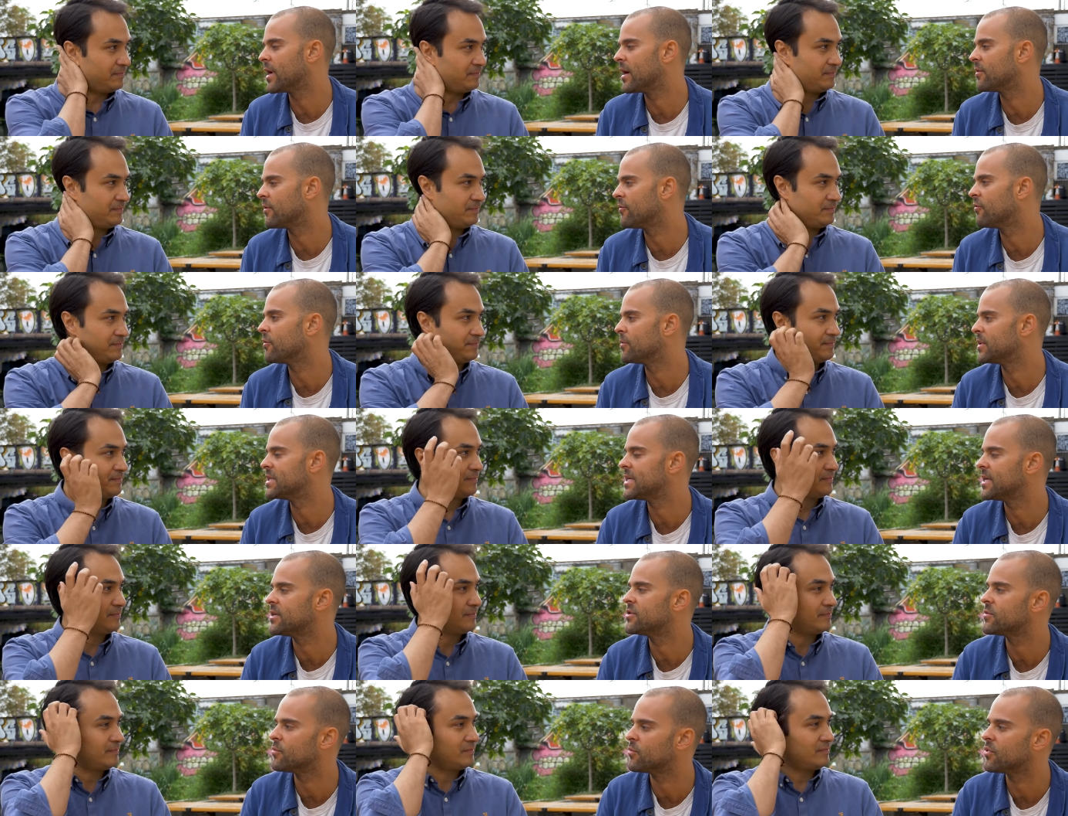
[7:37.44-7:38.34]
Speaker 1: down the
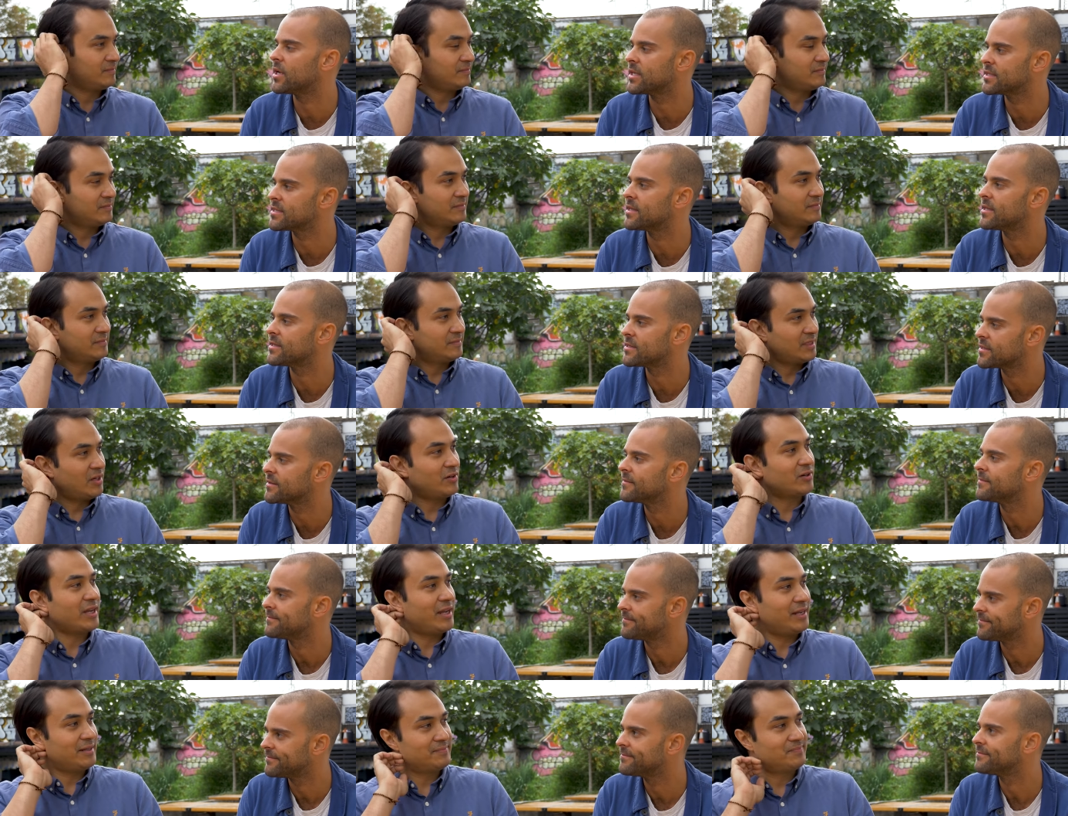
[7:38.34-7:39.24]
fermentation process
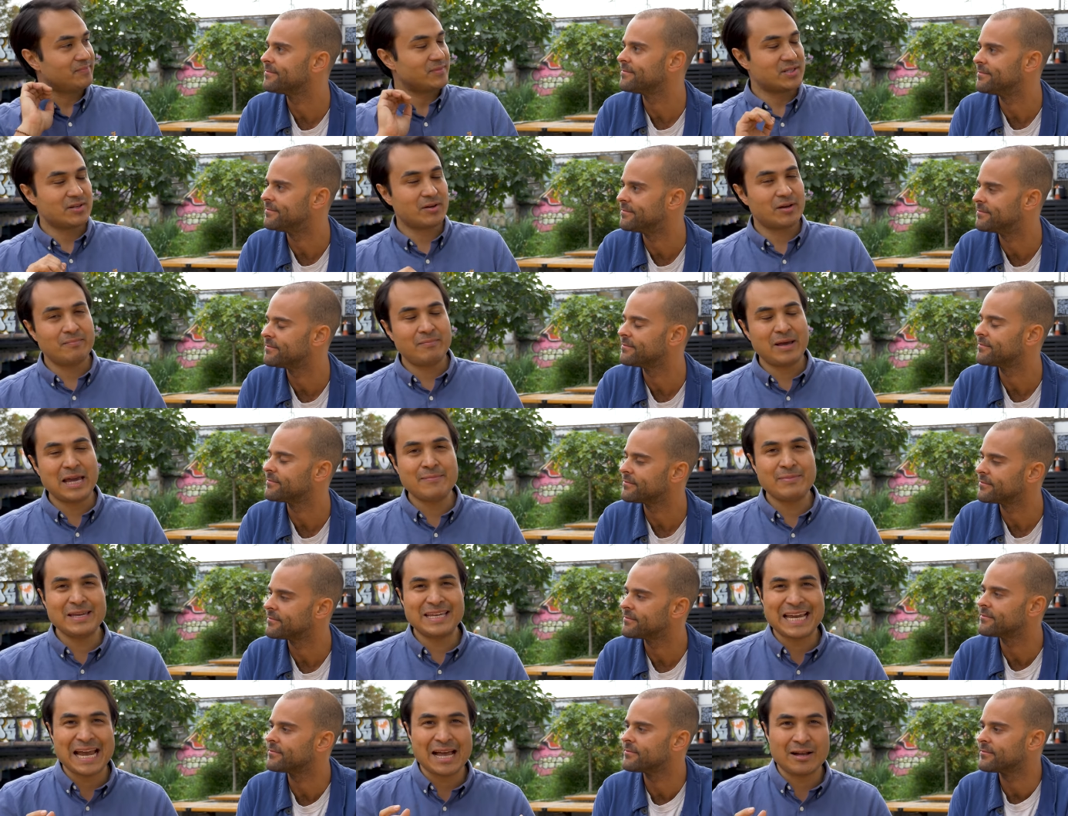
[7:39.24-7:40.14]
Speaker 2: okay so it may be
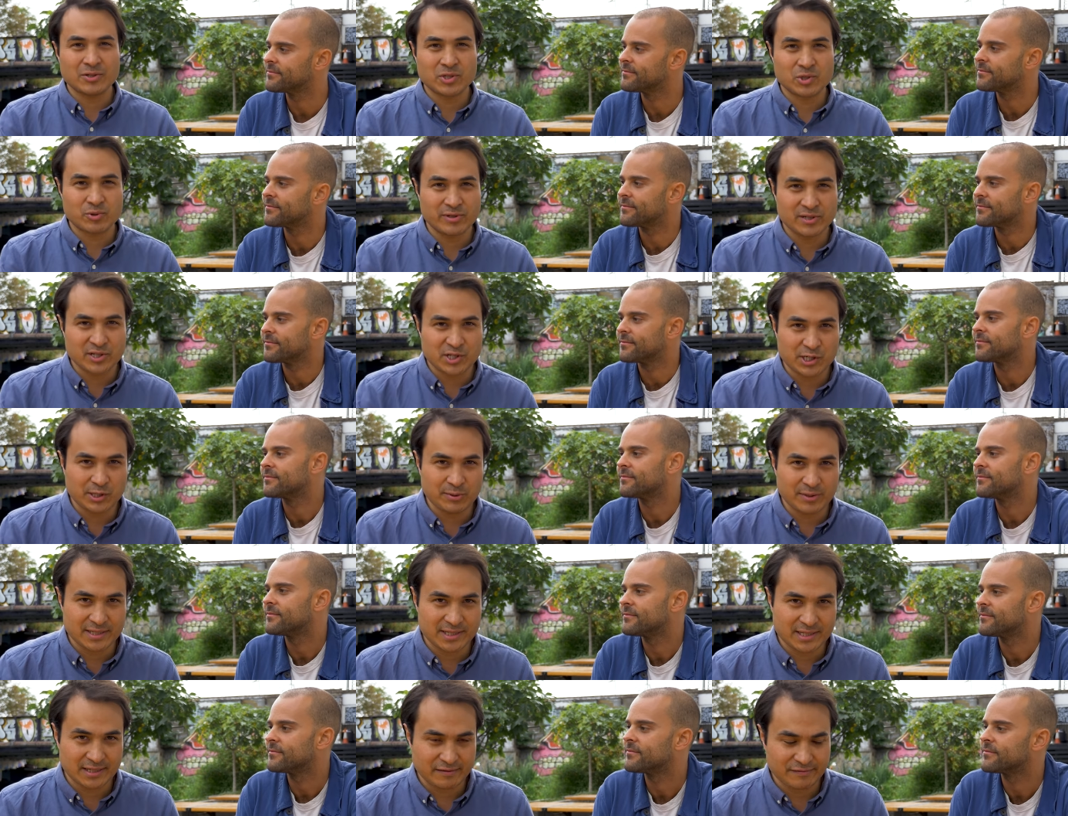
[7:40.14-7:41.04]

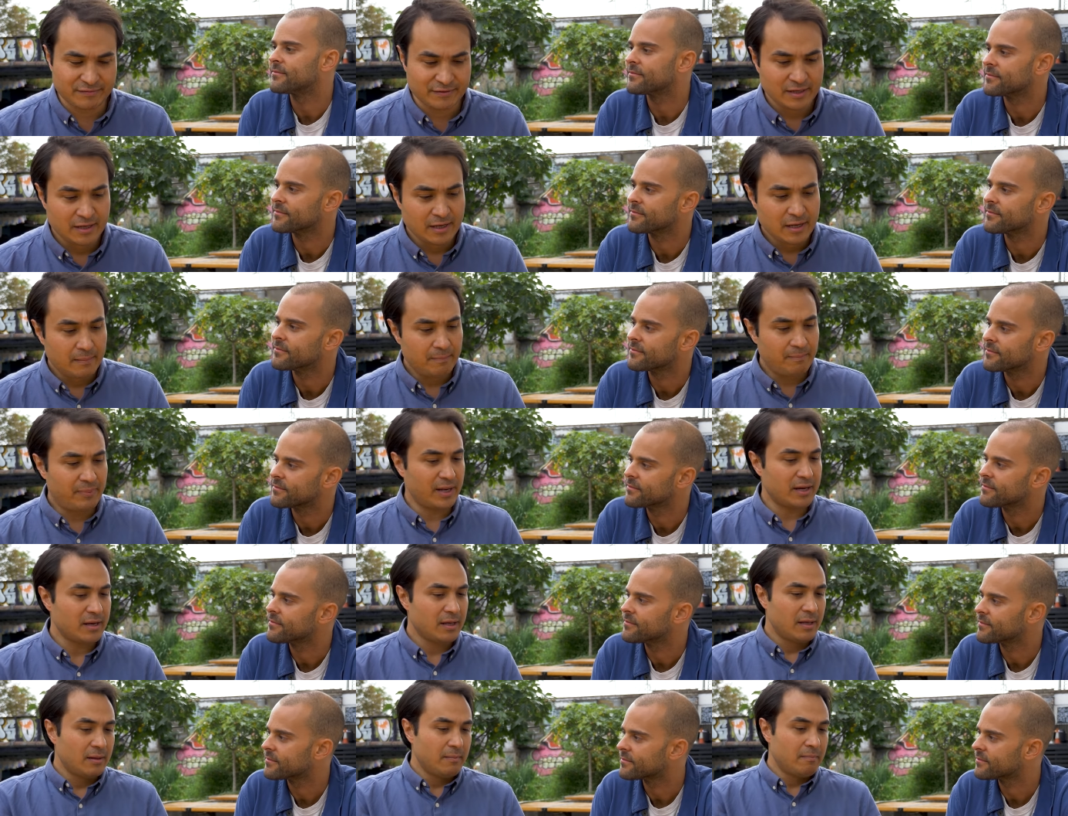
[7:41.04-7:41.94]
counterintuitive but
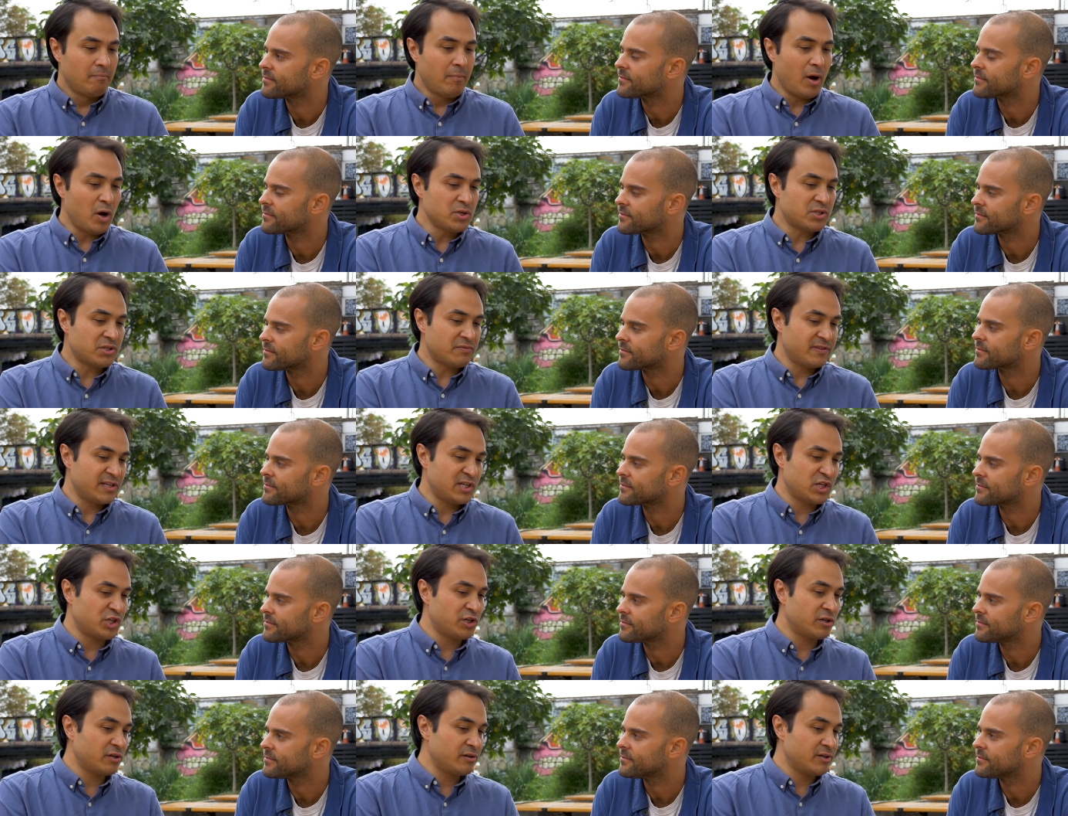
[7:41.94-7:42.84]
most of this
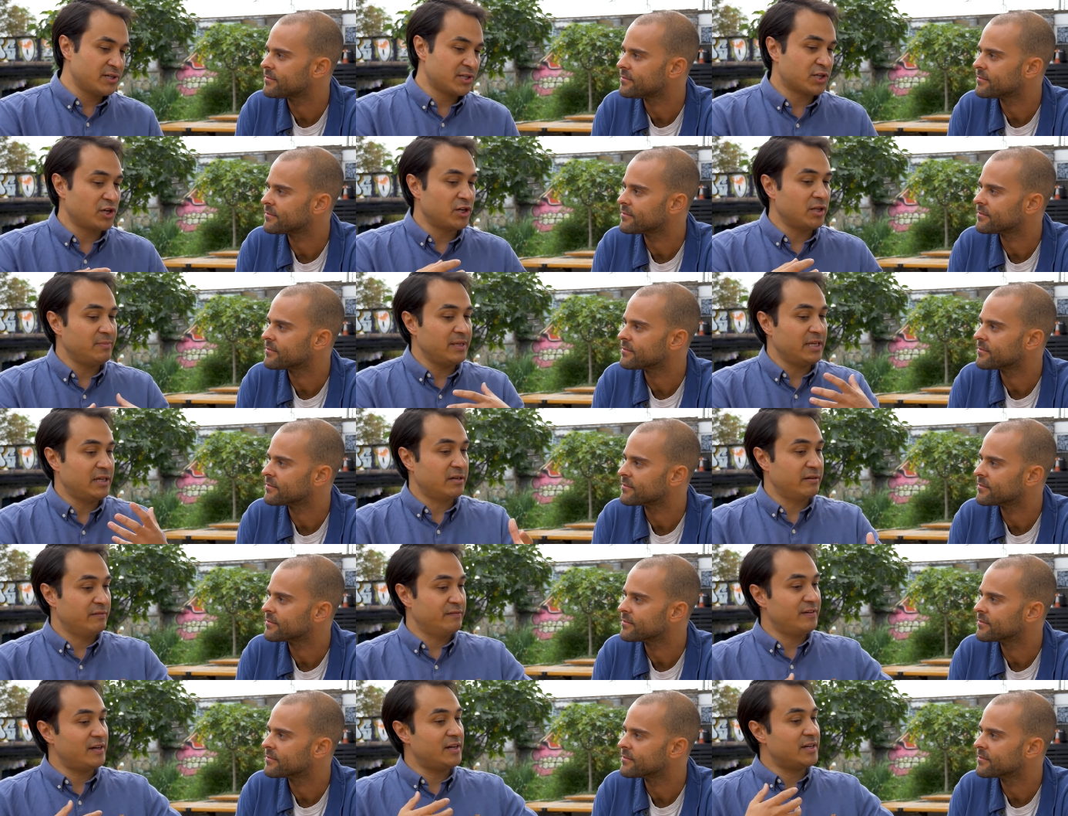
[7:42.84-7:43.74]
sugar is going to be
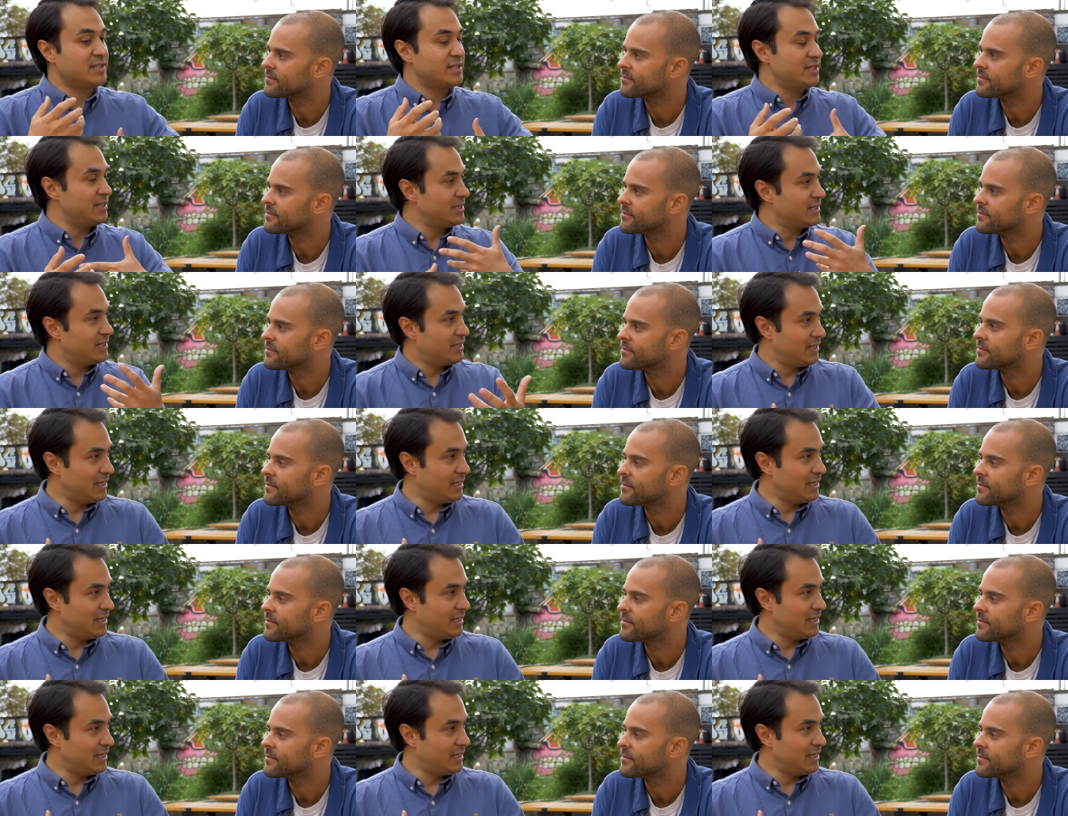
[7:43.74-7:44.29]
converted